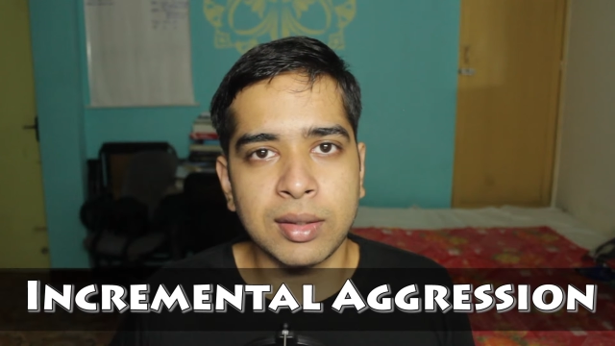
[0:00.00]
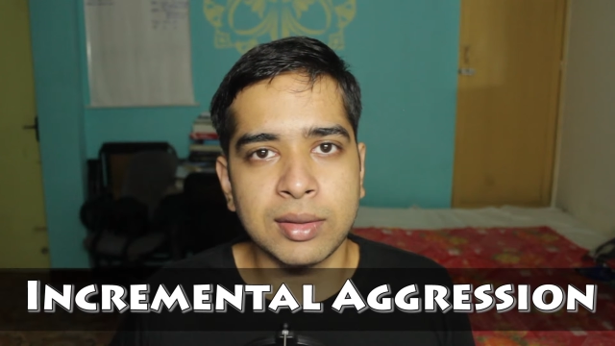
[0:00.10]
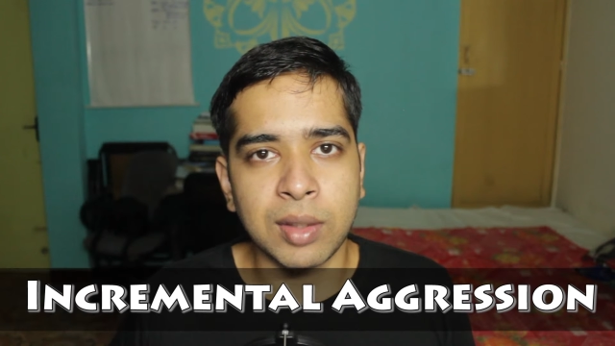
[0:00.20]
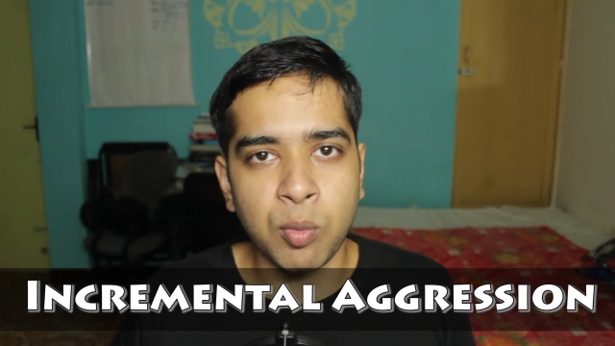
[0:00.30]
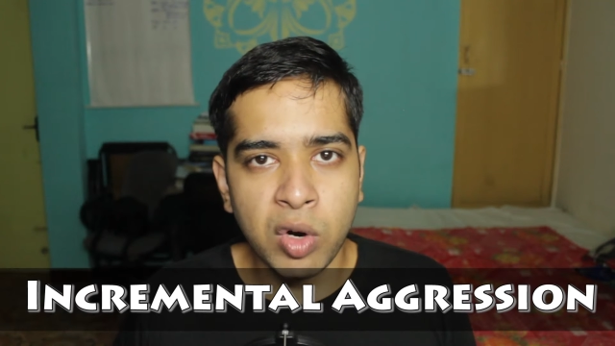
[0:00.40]

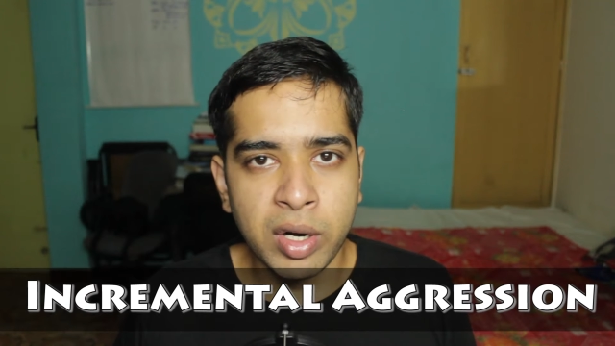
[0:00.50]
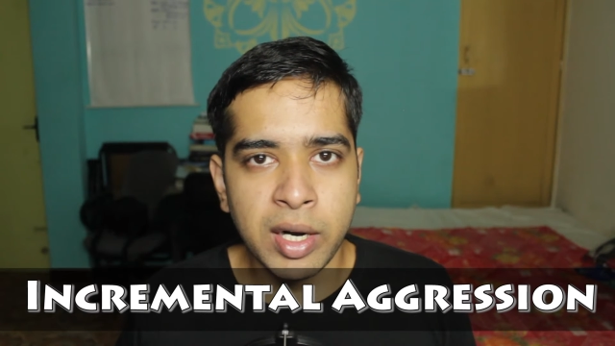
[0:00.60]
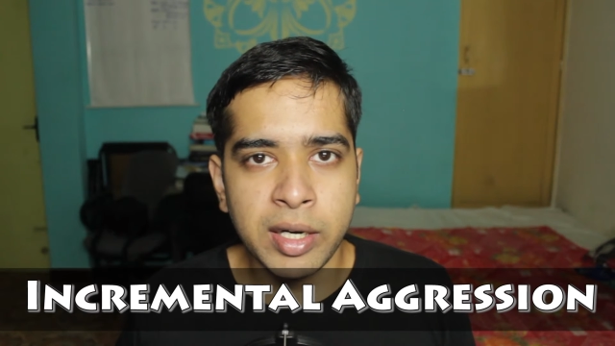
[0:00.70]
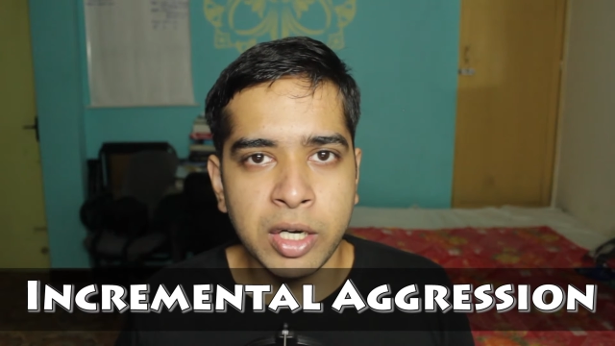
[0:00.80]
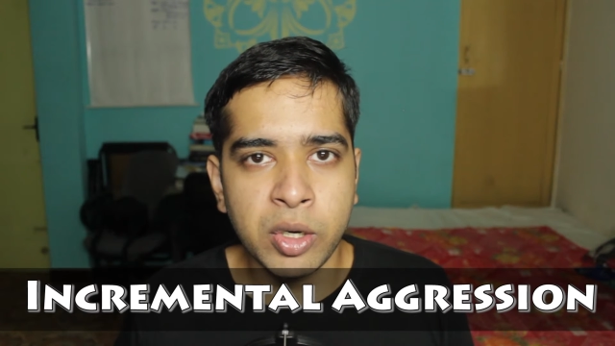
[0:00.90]
somewhat
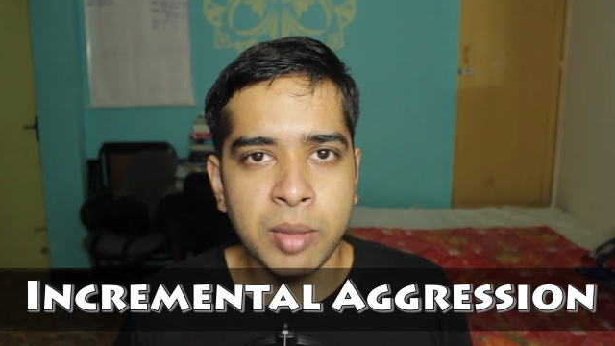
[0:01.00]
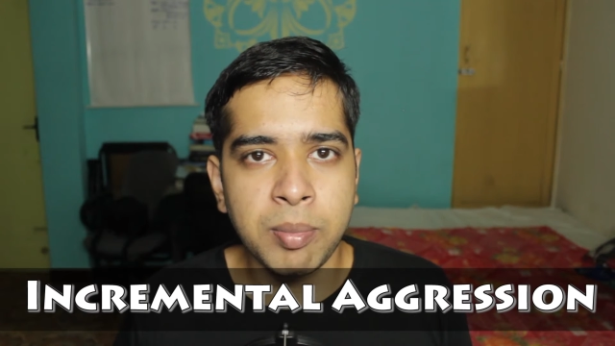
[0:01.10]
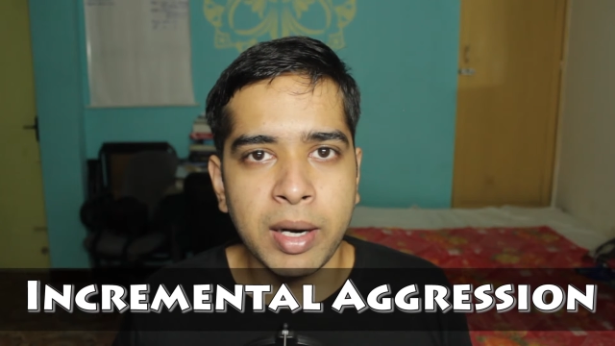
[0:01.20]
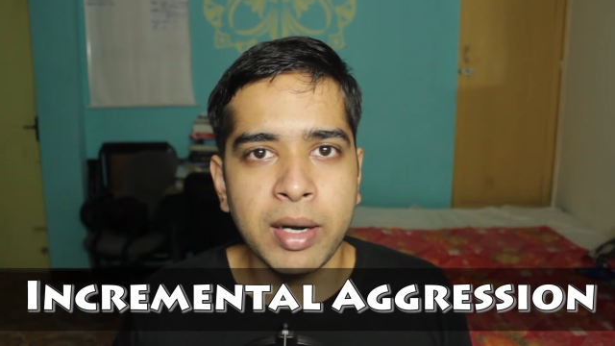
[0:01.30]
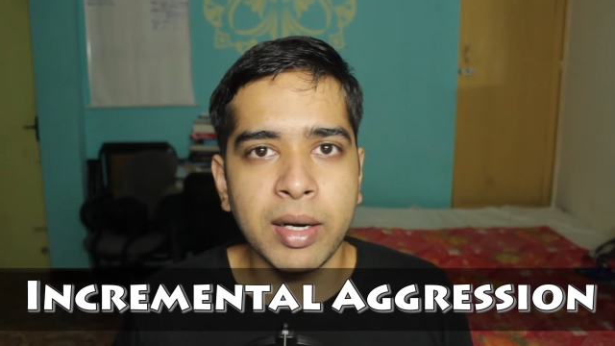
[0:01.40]
related to it,
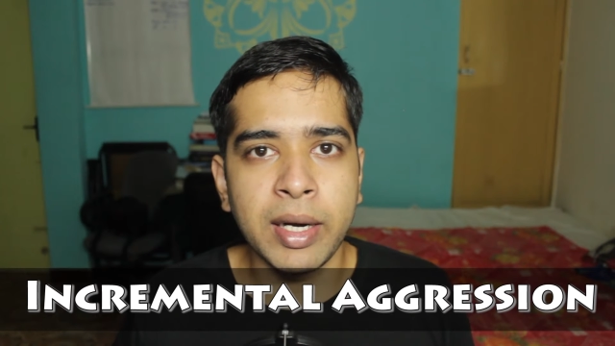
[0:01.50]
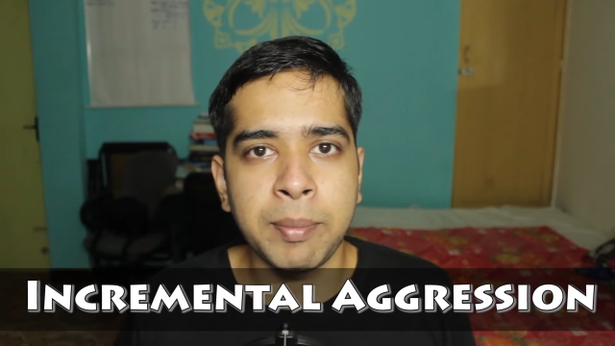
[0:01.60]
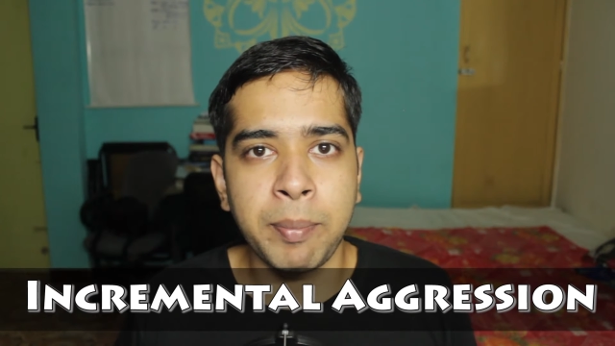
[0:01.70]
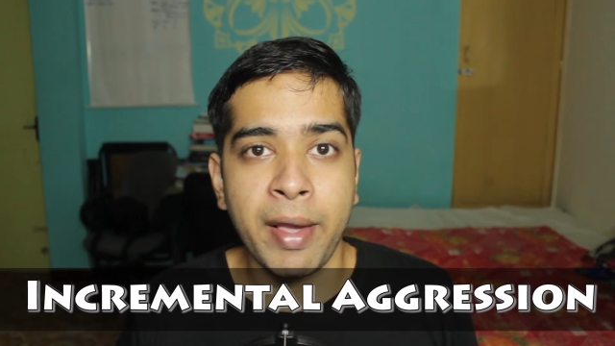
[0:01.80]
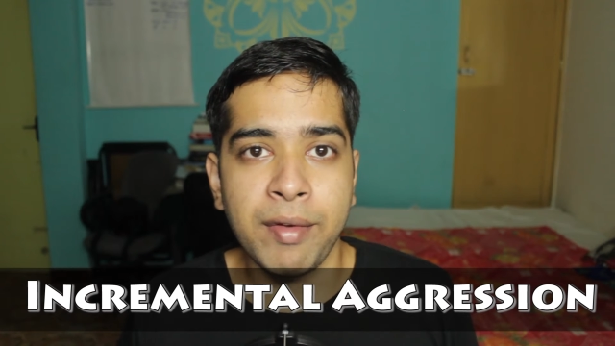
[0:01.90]
but it
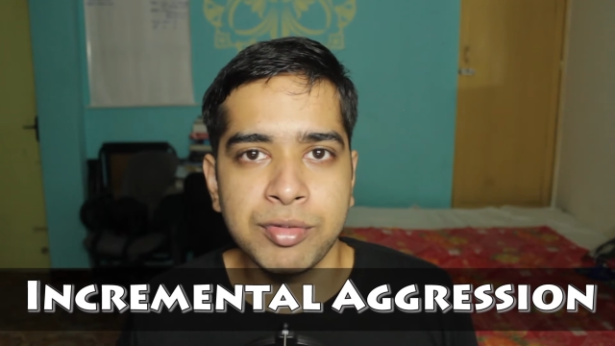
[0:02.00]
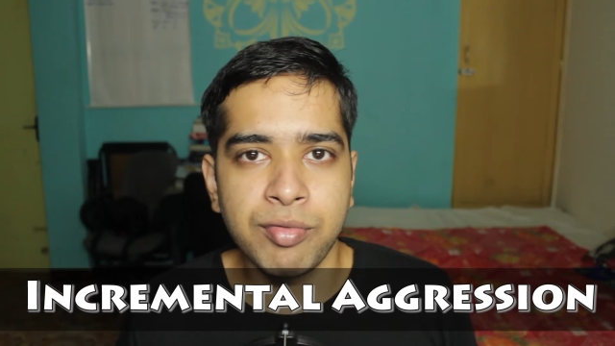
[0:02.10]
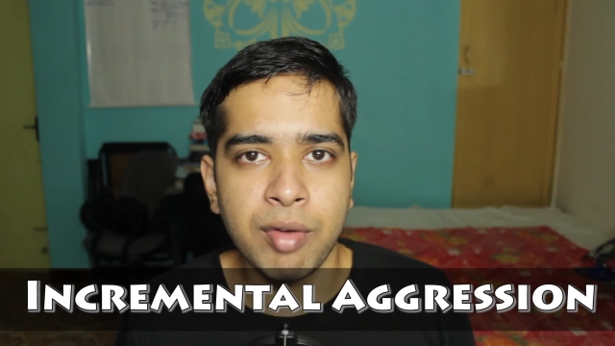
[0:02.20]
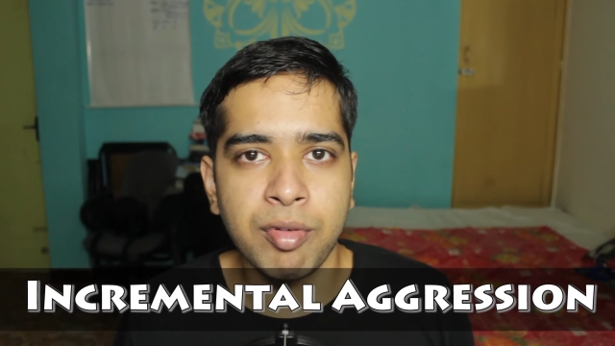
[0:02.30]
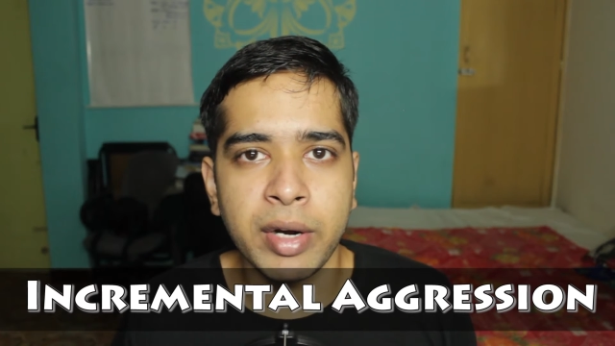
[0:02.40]
paves
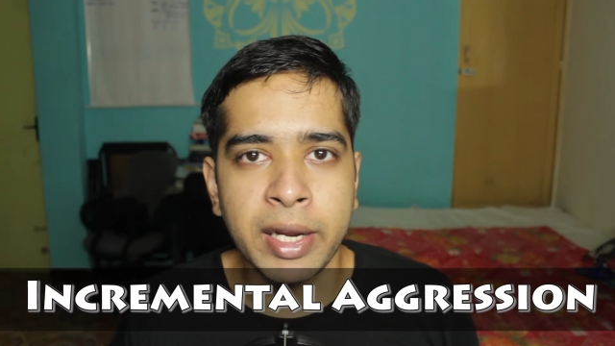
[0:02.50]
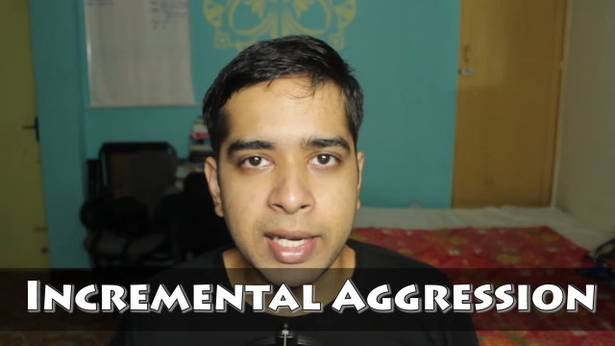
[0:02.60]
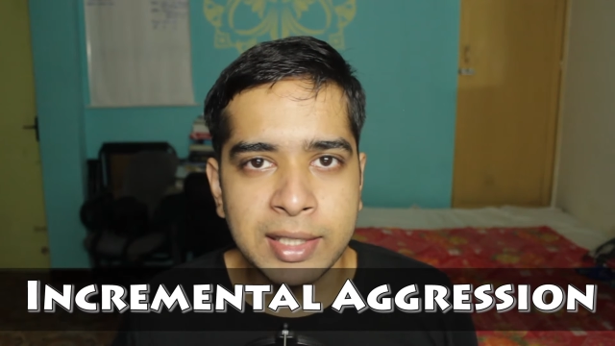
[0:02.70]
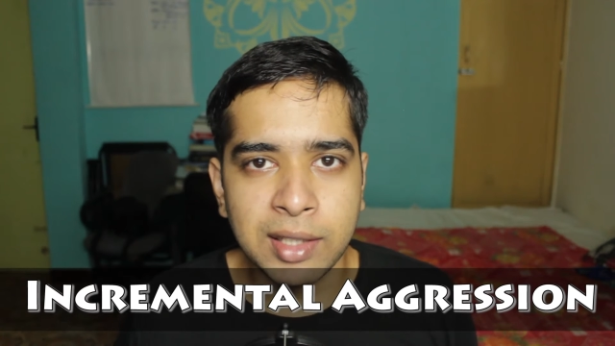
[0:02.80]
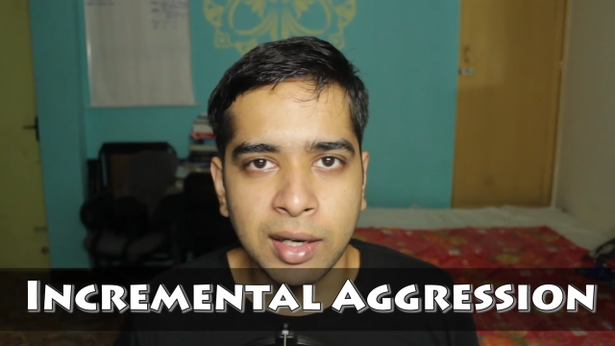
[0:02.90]
way for
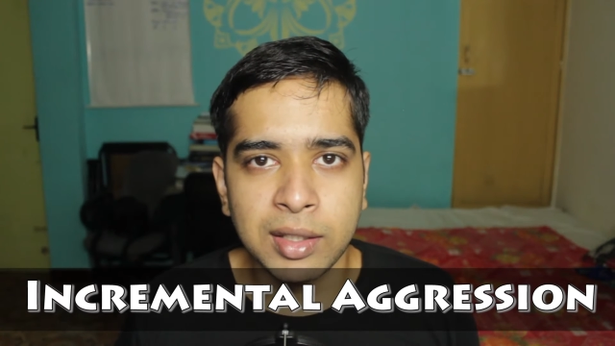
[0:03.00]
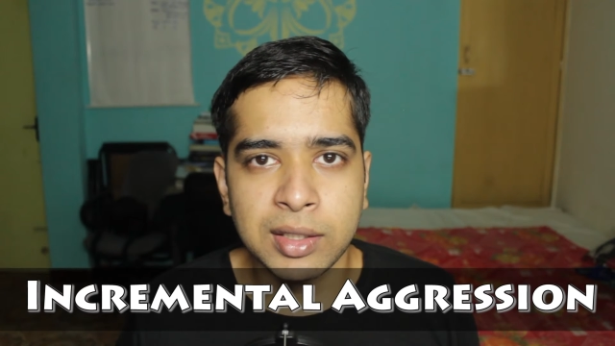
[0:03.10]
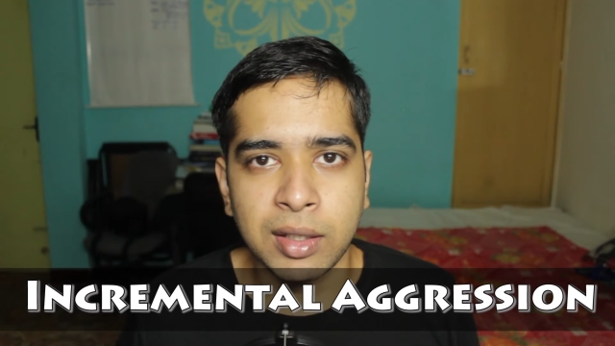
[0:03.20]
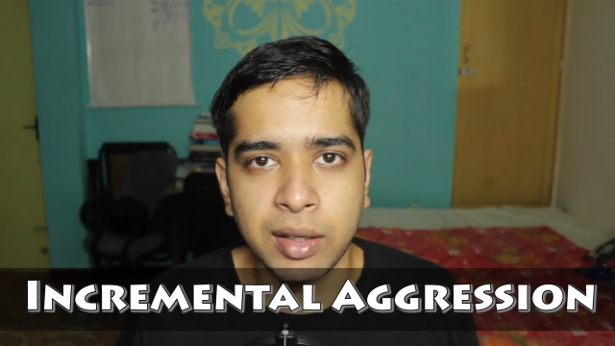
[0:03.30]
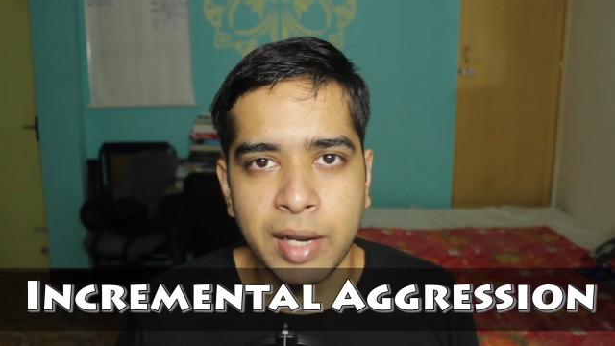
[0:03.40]
increased
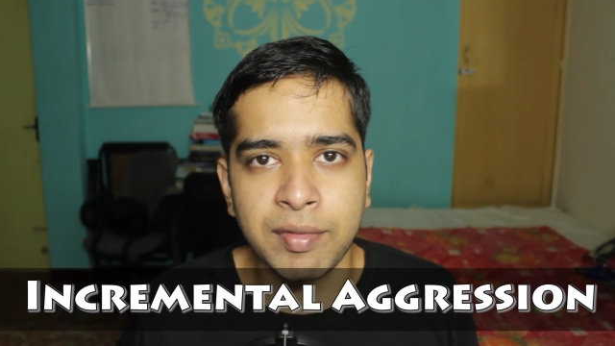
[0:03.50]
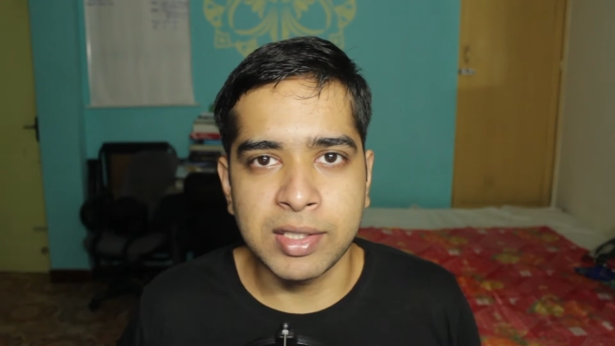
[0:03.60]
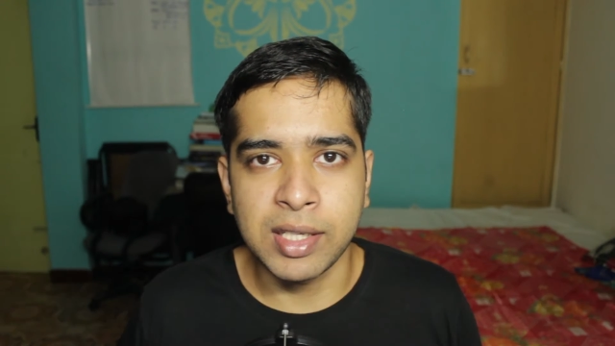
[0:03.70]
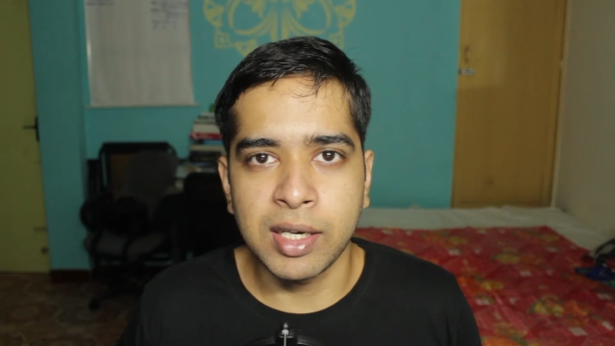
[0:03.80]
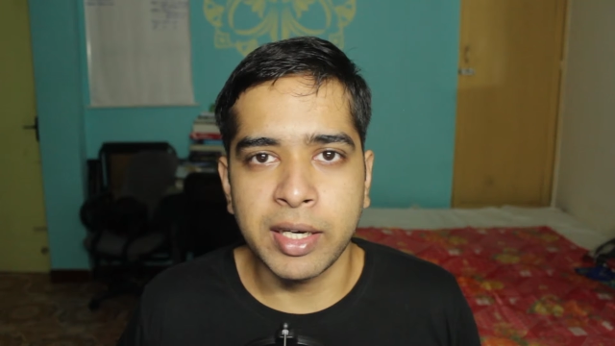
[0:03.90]
aggression every
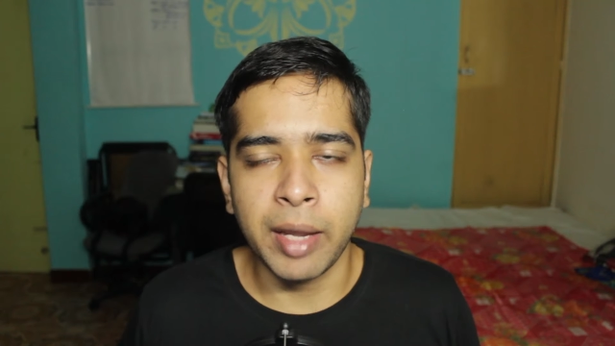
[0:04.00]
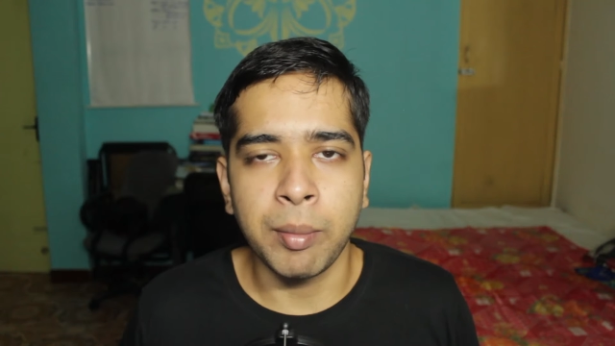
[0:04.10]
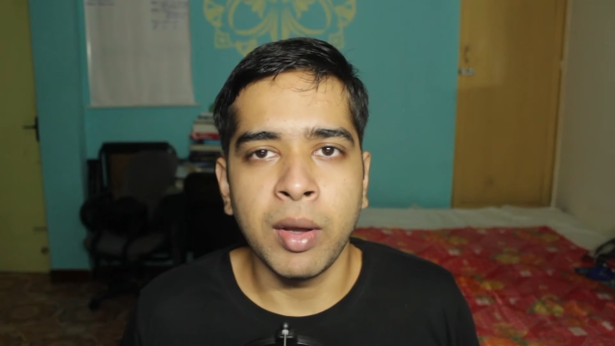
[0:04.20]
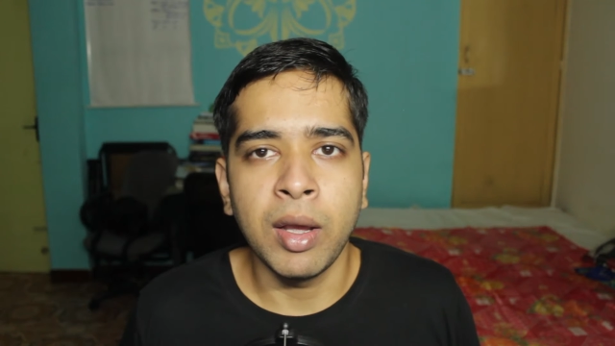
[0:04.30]
single time.